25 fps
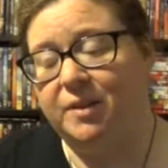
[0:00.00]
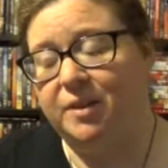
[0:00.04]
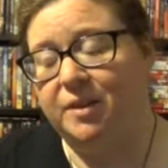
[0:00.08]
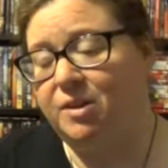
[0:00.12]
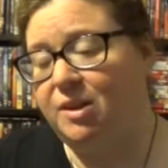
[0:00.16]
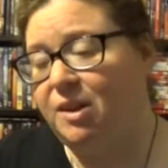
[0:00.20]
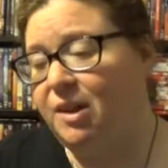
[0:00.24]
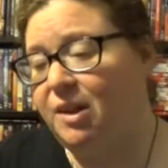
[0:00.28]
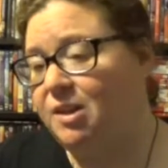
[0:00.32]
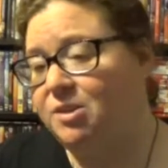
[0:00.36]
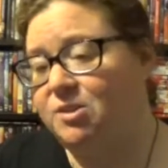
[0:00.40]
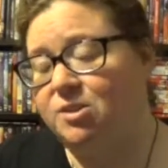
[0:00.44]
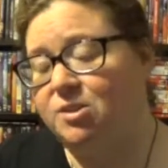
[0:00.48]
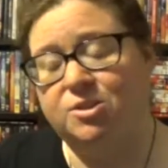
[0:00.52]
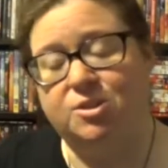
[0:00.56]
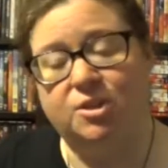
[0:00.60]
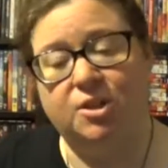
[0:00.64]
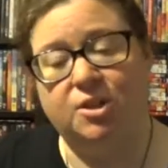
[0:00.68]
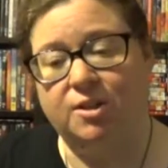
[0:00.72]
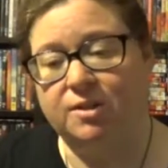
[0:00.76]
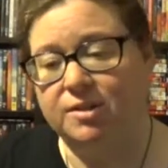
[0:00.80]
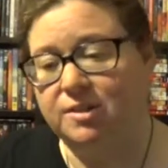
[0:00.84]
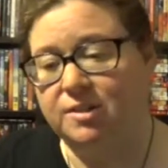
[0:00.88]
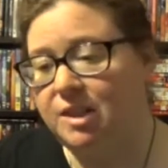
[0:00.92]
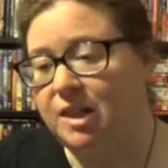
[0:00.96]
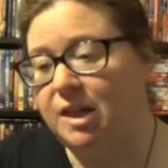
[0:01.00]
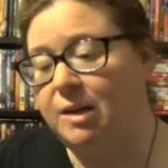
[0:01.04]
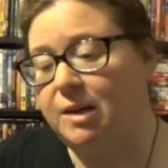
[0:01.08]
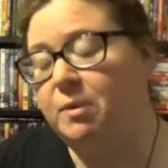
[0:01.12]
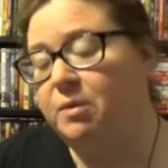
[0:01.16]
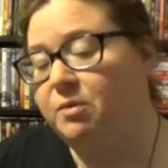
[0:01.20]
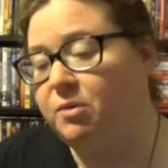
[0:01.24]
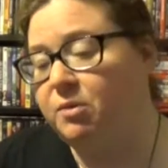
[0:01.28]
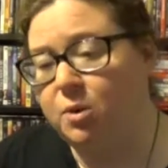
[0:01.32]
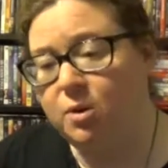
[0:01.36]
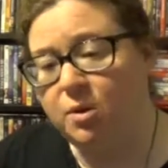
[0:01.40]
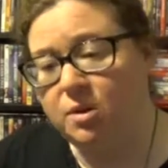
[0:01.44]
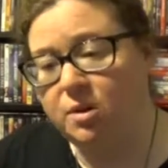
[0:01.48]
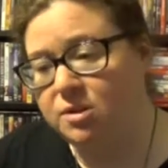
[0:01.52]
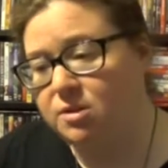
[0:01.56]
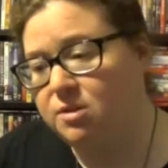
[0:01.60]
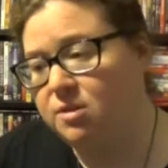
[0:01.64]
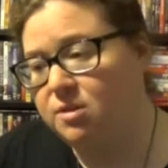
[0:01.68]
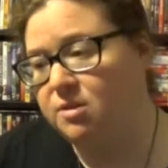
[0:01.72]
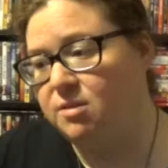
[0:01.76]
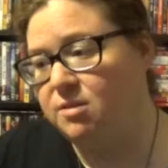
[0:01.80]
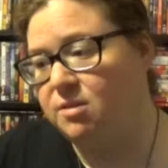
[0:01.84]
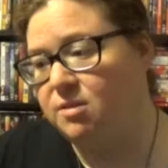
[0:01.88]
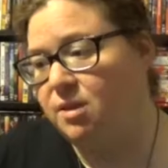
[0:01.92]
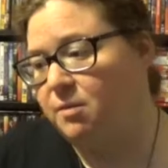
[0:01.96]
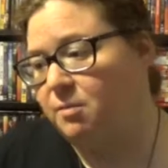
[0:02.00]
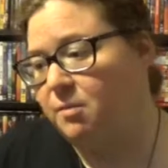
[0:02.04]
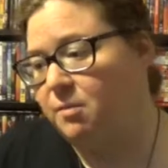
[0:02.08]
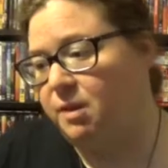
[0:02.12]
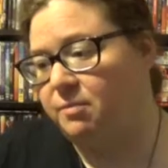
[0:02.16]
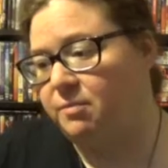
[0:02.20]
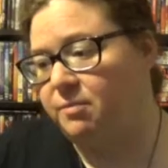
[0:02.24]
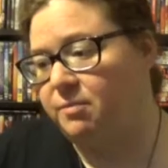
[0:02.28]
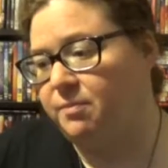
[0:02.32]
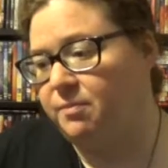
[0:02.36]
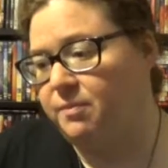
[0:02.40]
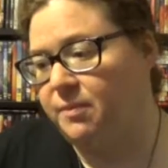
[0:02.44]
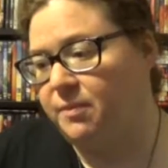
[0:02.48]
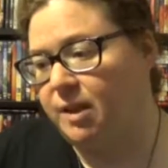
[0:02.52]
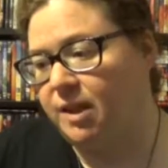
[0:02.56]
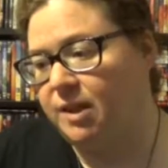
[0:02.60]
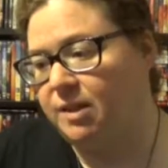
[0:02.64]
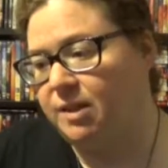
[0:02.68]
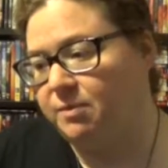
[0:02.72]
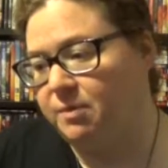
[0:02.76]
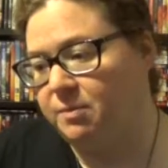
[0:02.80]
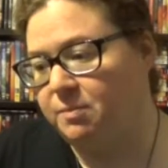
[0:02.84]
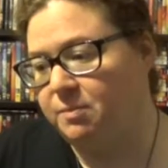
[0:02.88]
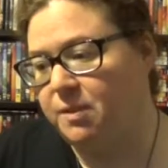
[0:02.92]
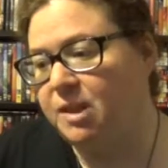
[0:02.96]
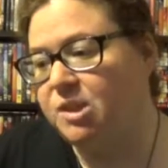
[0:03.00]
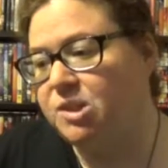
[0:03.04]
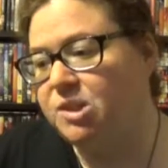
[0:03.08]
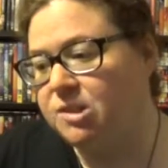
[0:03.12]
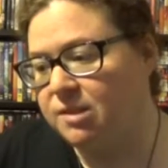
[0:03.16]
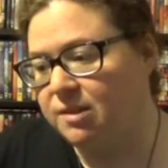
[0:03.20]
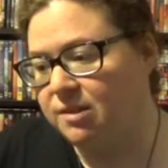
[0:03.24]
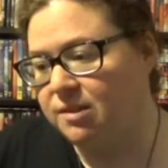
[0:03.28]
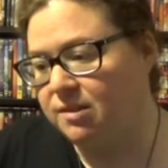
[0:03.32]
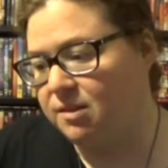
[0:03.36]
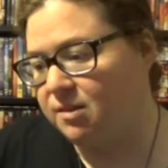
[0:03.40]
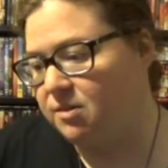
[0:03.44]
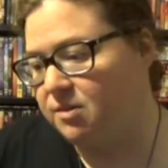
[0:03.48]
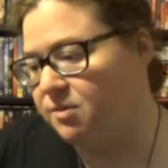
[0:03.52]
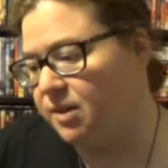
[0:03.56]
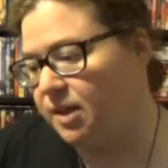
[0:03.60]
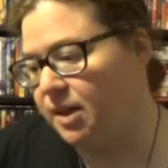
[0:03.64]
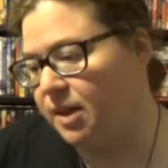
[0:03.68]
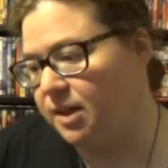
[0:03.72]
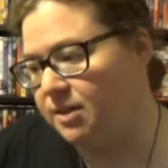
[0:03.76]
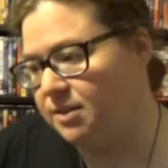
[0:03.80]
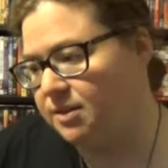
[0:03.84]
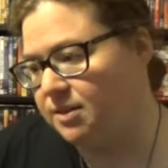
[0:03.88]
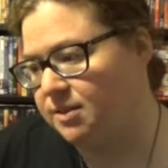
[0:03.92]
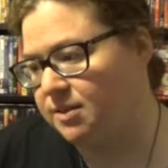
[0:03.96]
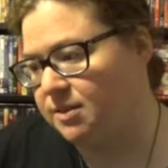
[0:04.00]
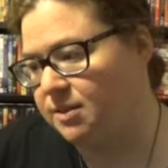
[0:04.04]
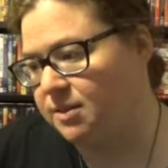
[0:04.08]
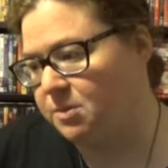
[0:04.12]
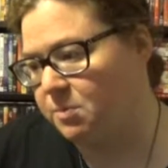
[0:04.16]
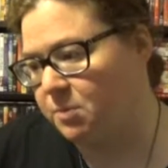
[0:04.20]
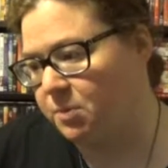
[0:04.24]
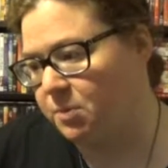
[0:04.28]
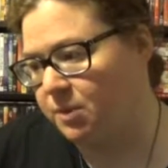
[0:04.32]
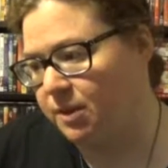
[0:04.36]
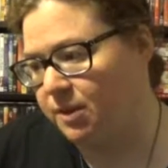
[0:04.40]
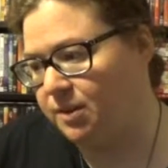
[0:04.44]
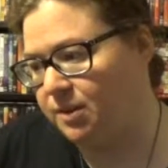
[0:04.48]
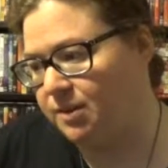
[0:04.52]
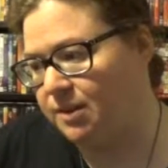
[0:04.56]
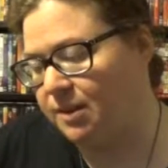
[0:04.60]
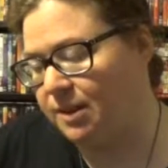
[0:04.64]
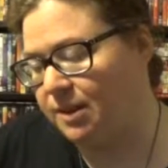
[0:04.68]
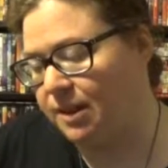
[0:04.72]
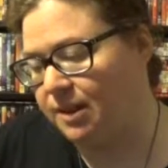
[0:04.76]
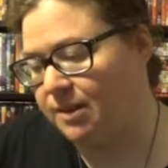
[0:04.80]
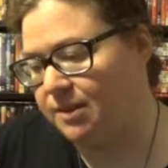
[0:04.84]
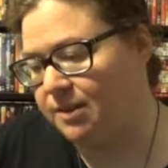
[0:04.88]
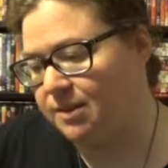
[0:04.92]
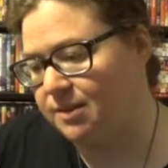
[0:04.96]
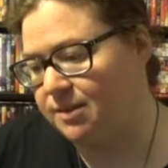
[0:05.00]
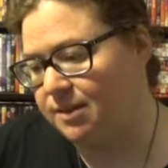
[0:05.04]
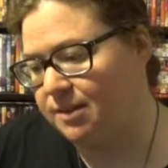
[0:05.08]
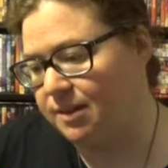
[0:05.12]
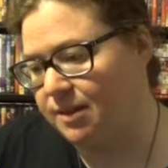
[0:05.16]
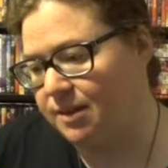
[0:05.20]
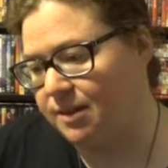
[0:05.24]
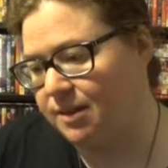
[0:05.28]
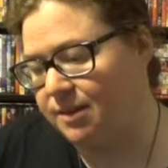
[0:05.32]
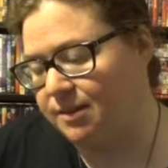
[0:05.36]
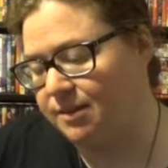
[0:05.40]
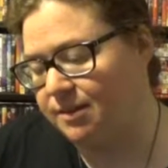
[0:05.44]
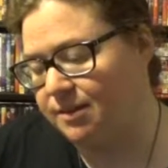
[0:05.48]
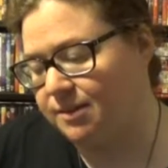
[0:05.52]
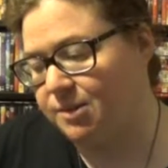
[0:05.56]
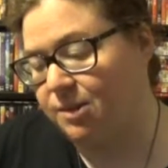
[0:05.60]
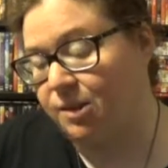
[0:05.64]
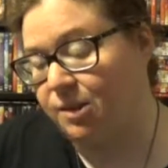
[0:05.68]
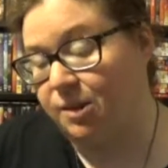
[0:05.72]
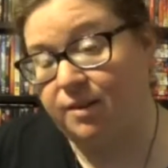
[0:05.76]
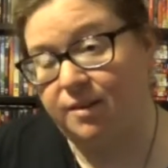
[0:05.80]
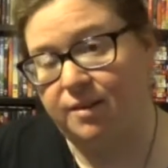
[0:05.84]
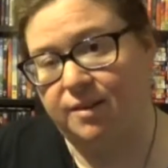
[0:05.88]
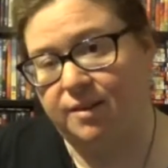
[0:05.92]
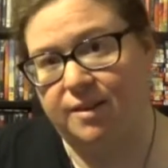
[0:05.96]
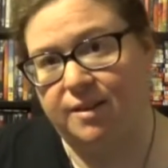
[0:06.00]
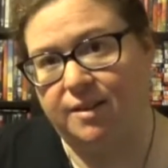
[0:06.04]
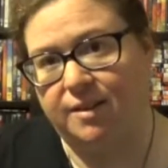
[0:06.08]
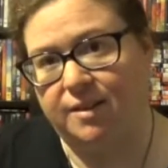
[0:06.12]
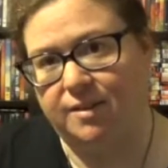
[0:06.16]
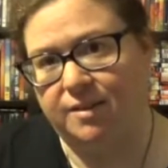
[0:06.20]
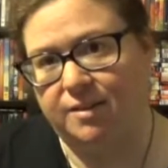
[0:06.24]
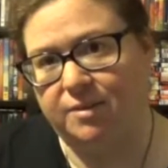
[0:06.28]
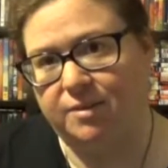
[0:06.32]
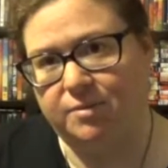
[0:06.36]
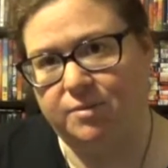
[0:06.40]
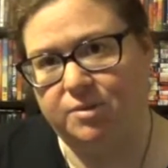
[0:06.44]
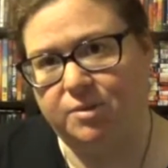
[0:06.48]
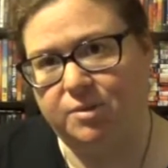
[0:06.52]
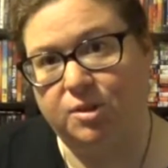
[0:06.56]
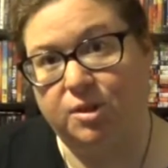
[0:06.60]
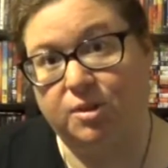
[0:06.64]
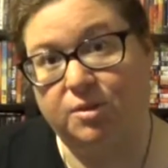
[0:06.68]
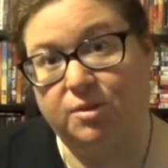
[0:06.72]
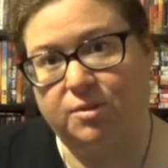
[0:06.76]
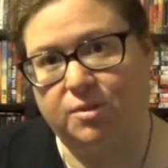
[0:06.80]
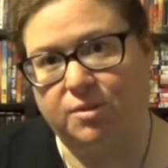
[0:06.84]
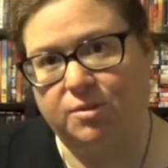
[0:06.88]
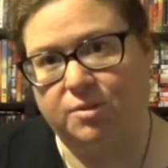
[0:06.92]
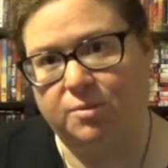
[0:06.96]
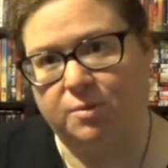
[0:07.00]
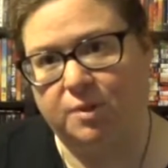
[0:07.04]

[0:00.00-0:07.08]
he had such a hard time. Of course, I'm not even mentioning the fact at this point that, sorry that I didn't start this